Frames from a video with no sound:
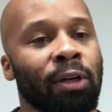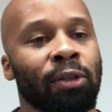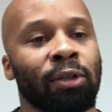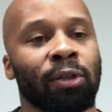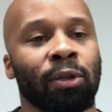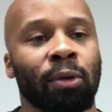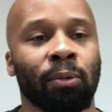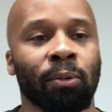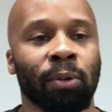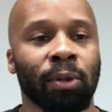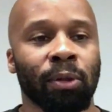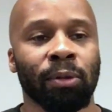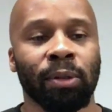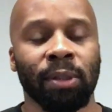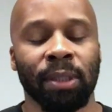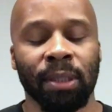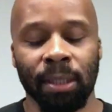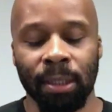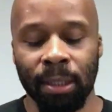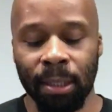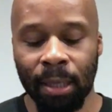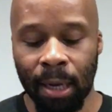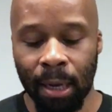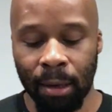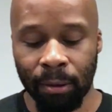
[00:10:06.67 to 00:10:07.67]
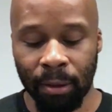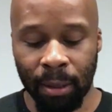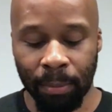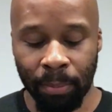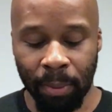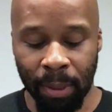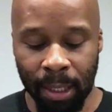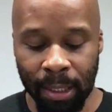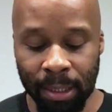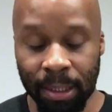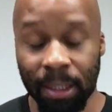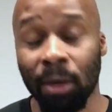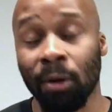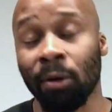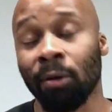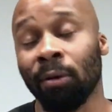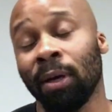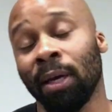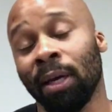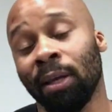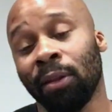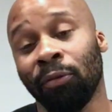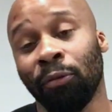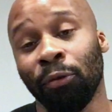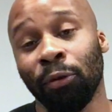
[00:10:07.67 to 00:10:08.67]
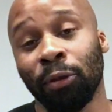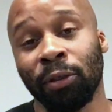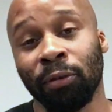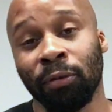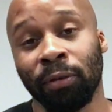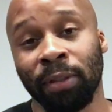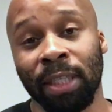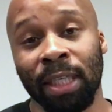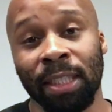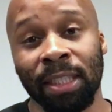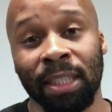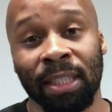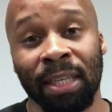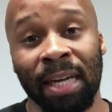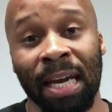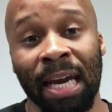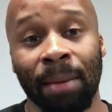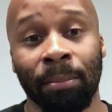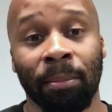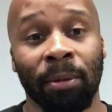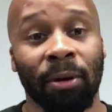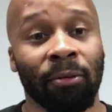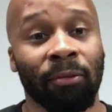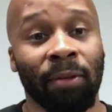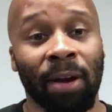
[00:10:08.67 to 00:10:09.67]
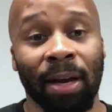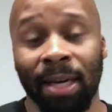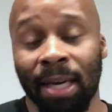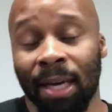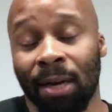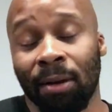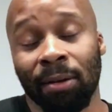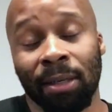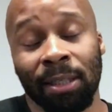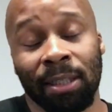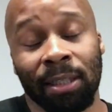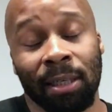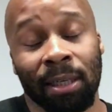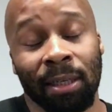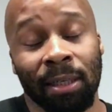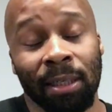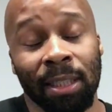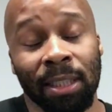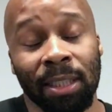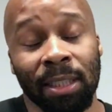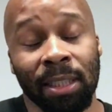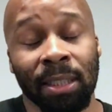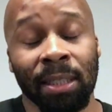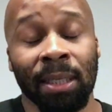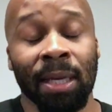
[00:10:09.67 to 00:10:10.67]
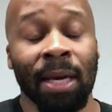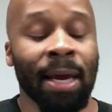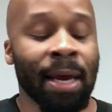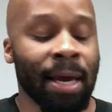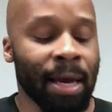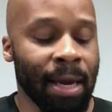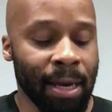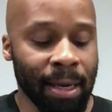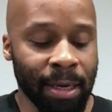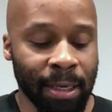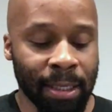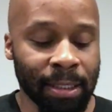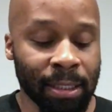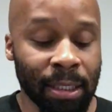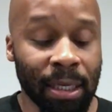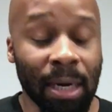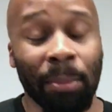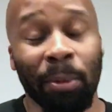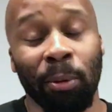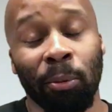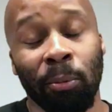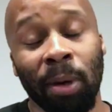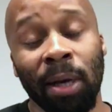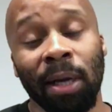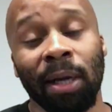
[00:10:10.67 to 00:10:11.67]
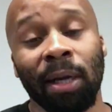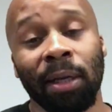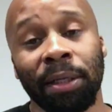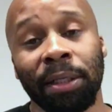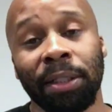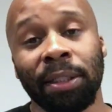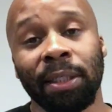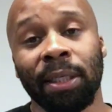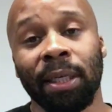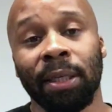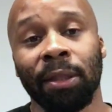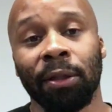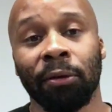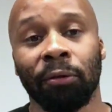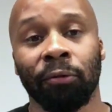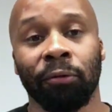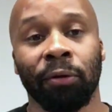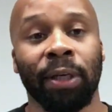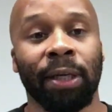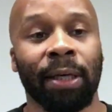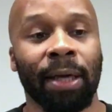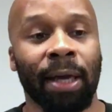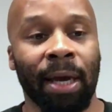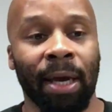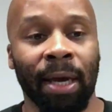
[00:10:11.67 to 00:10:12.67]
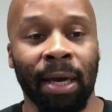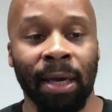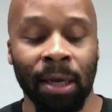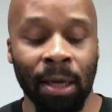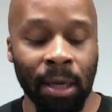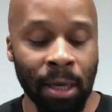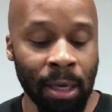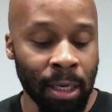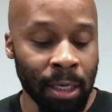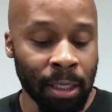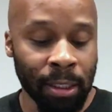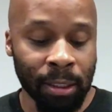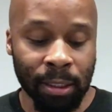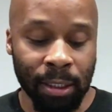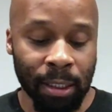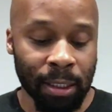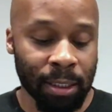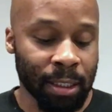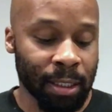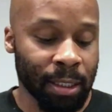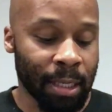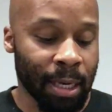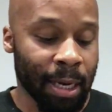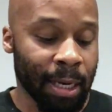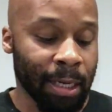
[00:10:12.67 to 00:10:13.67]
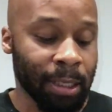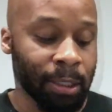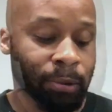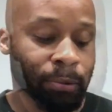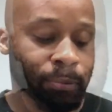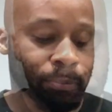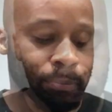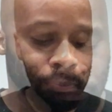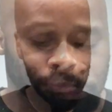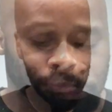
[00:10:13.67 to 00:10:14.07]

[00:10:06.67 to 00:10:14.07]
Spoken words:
So we'll see how that pans out in the future for Justyn Knight. But right now he's a collegian, and he's the #1 collegian in the 3K. Justyn Knight.